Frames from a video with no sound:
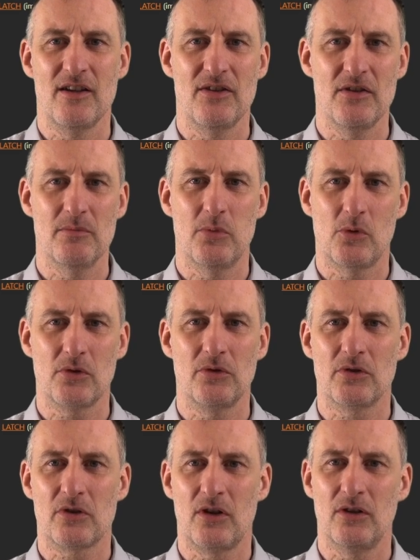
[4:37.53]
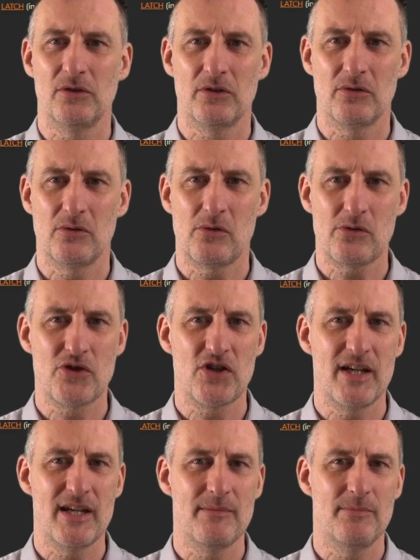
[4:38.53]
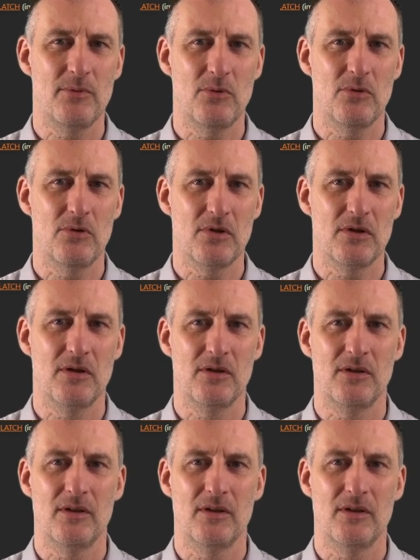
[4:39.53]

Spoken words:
the border color or shape or